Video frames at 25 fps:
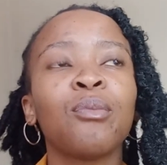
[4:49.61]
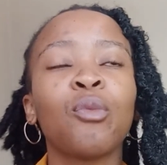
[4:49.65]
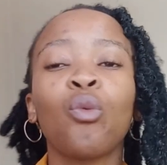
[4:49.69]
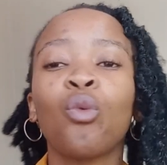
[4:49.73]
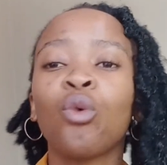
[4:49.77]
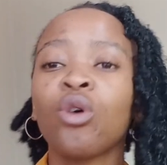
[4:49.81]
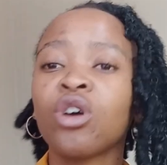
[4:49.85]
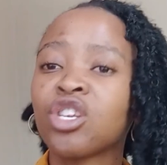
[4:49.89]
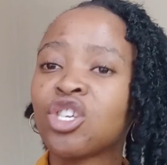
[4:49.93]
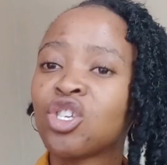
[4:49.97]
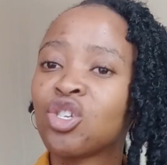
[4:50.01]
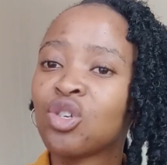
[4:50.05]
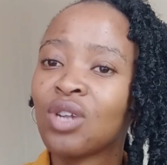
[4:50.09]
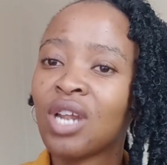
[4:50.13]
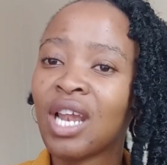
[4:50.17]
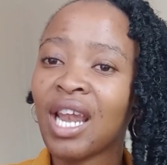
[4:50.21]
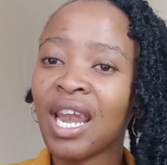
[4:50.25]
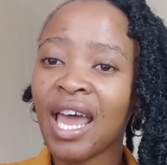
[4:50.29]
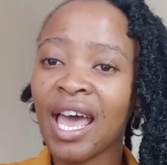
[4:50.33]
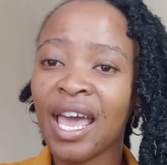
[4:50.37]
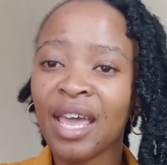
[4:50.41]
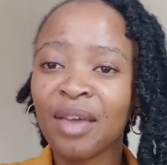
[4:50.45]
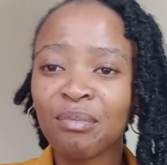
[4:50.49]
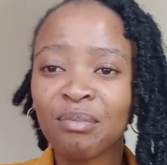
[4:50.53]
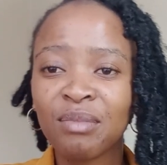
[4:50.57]
what you'd
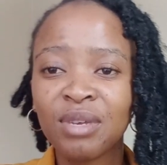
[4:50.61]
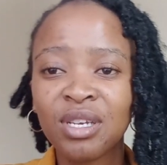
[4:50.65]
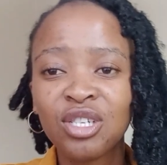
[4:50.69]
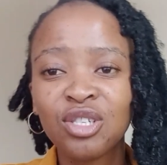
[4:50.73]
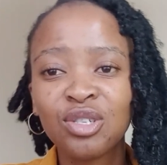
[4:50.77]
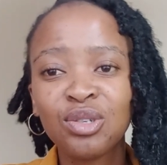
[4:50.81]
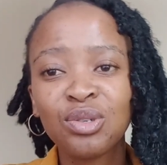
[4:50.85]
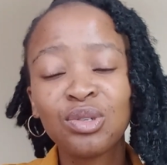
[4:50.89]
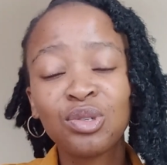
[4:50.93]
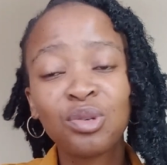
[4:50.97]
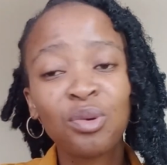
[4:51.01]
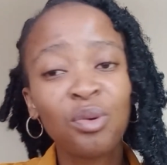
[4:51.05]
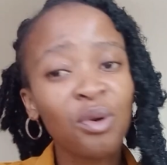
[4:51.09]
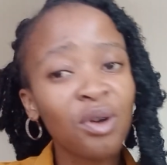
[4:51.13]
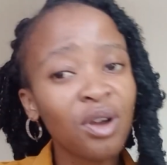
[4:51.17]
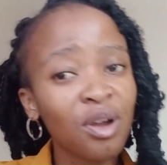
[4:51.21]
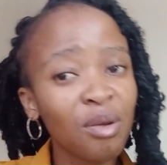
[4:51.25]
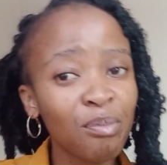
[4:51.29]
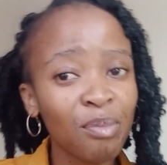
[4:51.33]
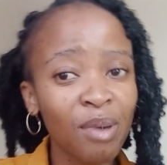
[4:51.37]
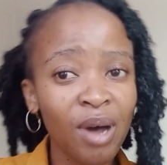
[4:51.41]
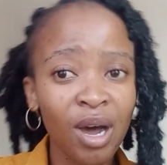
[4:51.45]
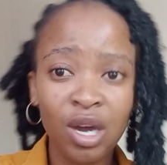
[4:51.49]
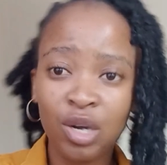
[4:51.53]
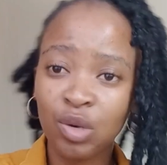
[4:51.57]
like me to talk
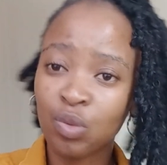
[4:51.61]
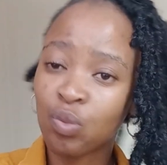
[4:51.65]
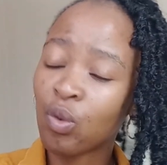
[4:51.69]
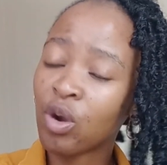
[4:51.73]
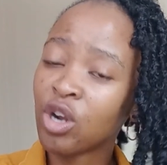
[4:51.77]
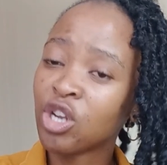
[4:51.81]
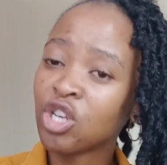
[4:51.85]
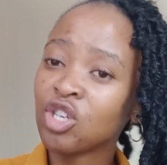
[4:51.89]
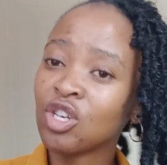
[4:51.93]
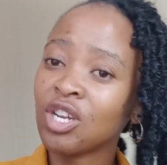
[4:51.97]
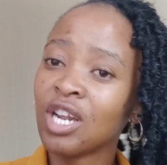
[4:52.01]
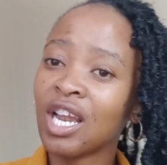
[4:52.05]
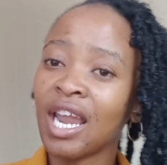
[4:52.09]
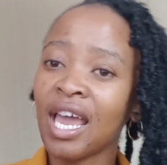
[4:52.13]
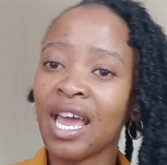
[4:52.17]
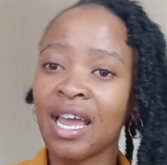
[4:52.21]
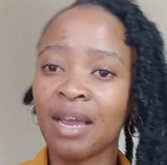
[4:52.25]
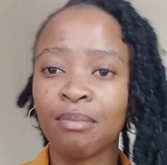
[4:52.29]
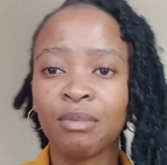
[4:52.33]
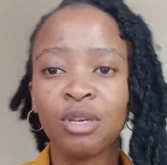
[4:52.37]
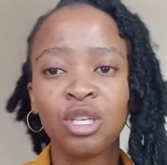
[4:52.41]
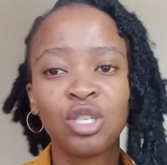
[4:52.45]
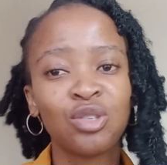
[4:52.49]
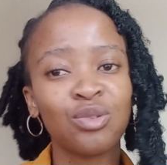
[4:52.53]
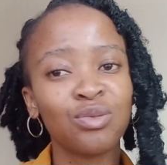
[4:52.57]
about, what you'd like
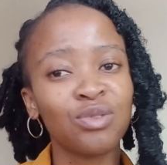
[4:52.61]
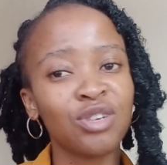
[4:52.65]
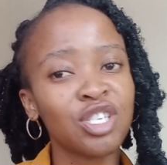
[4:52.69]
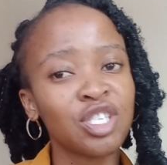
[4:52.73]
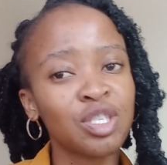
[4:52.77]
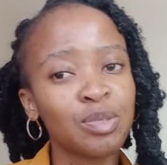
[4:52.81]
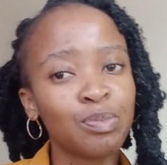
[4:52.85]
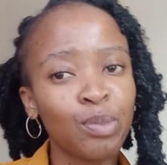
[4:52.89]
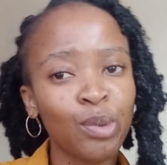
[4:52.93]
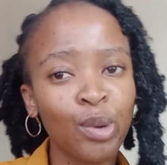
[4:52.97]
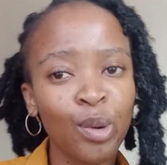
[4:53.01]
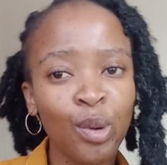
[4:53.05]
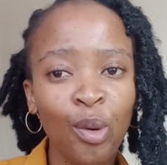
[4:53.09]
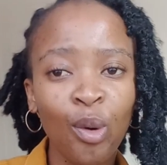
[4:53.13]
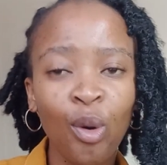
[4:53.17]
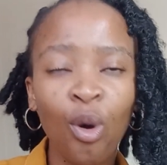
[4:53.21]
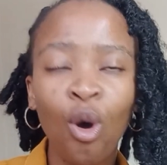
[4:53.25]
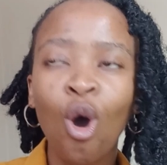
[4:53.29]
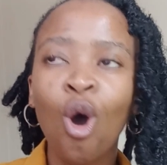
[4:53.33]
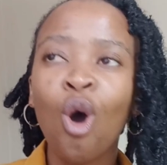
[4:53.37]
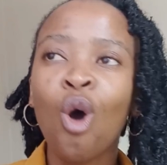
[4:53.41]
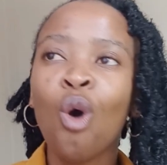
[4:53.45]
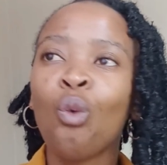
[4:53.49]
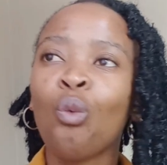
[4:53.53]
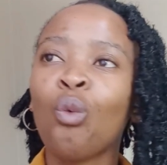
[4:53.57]
me to explore,
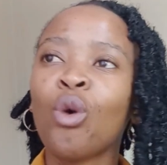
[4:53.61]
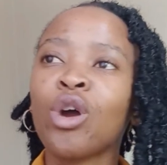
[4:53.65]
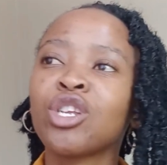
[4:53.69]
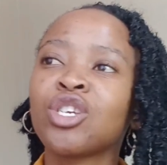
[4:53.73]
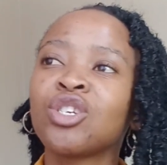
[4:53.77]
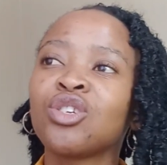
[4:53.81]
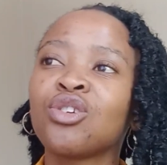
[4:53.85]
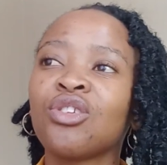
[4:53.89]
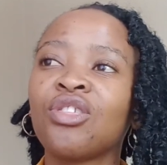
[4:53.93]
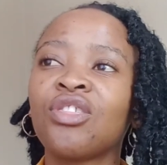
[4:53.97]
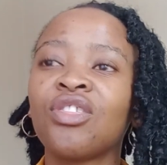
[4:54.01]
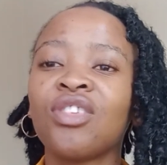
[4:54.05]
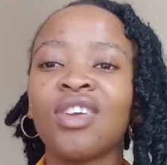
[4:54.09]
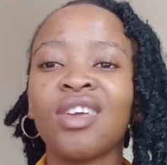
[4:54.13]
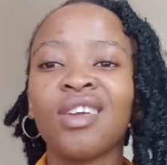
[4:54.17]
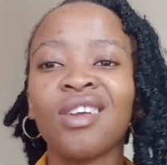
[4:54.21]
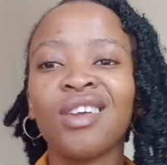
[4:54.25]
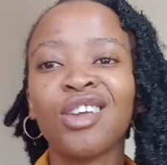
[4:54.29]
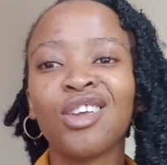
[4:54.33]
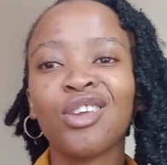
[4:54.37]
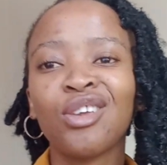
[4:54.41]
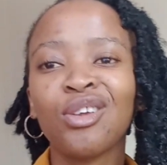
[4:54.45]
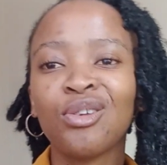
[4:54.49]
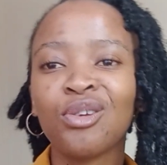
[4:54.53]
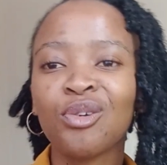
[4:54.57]
what you
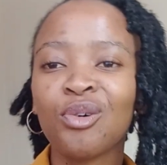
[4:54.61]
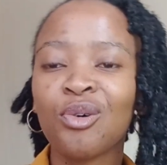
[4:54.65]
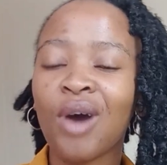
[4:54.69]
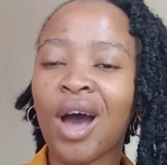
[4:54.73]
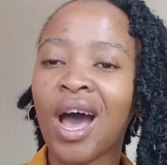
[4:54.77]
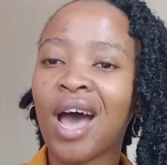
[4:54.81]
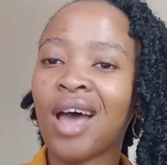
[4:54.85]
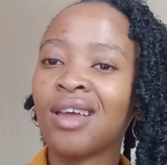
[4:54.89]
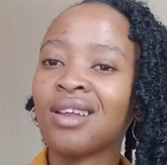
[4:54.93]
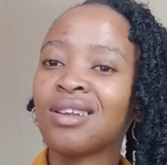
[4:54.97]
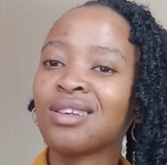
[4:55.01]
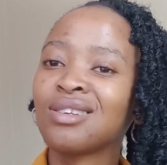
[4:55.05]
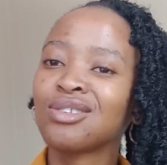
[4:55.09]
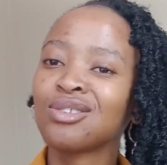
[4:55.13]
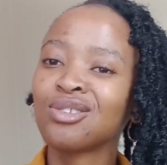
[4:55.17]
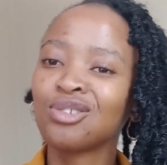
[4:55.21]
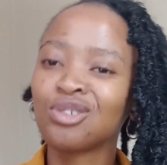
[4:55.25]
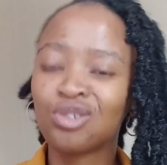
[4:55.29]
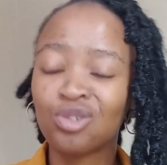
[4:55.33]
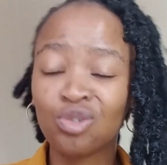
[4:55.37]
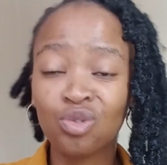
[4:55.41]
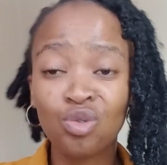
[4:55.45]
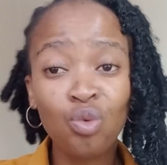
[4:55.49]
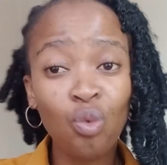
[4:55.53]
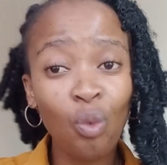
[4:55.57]
think, you know, I'd
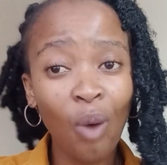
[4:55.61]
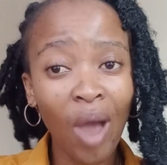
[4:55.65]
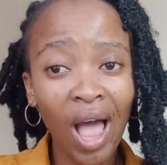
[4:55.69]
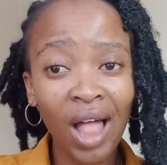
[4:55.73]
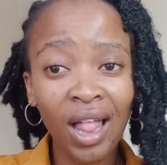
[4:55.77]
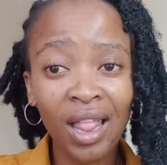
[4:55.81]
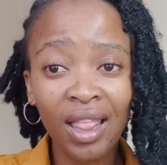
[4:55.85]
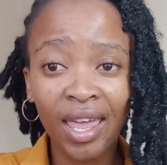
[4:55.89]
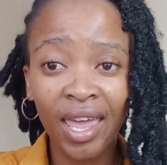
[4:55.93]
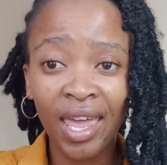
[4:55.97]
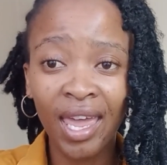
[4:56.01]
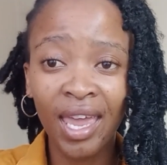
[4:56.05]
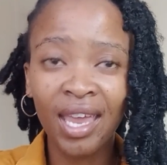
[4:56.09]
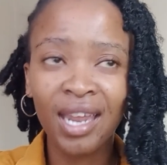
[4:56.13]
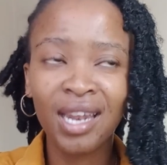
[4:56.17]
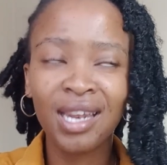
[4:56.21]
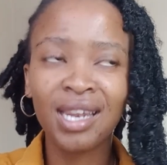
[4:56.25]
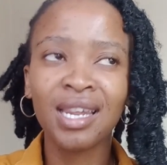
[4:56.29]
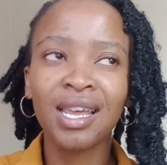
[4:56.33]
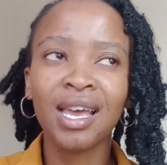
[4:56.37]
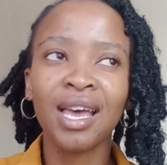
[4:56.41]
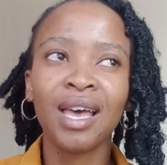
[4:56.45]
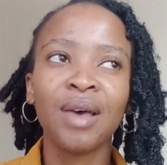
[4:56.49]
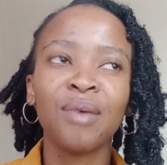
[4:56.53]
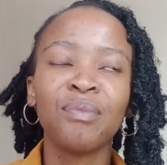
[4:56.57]
do well in,
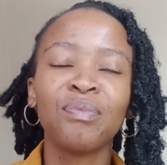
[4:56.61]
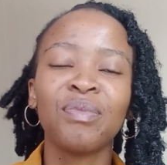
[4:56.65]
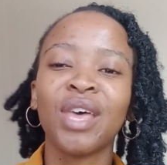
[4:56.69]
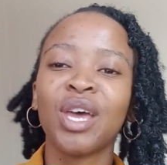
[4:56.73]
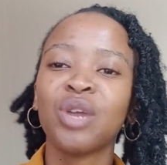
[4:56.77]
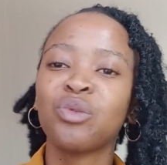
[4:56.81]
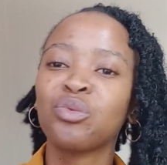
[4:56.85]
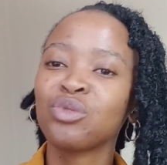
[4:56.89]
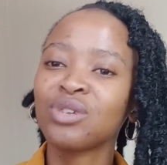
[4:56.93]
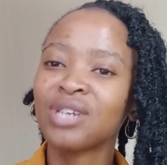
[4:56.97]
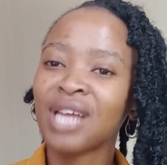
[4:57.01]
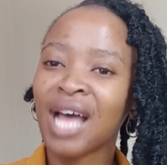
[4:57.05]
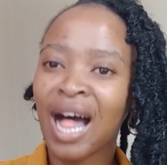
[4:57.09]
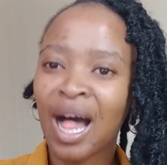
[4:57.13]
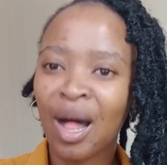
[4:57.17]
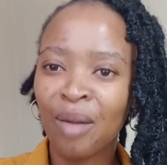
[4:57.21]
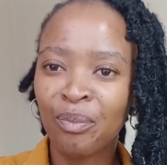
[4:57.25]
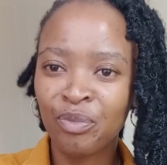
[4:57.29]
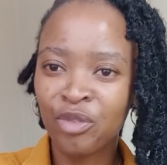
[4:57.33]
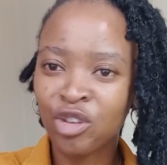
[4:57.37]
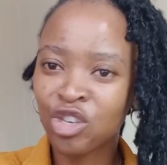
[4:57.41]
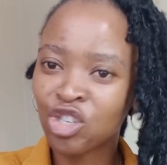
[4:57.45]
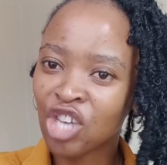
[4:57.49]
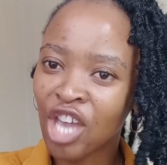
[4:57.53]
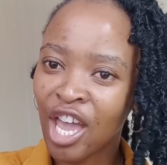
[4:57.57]
that would
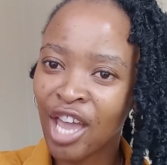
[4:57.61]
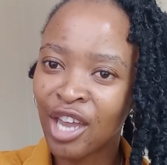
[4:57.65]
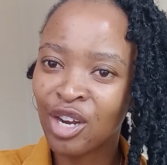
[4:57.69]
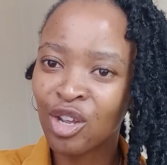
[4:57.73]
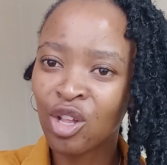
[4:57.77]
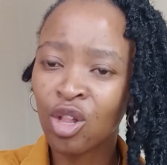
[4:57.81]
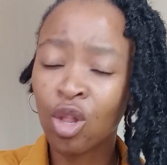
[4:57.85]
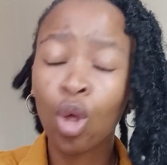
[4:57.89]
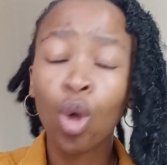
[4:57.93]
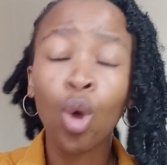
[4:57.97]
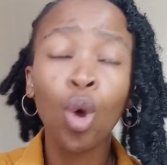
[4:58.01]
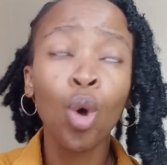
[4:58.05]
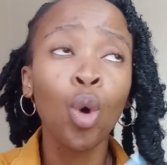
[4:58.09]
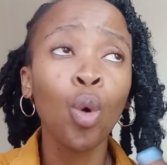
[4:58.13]
help the channel.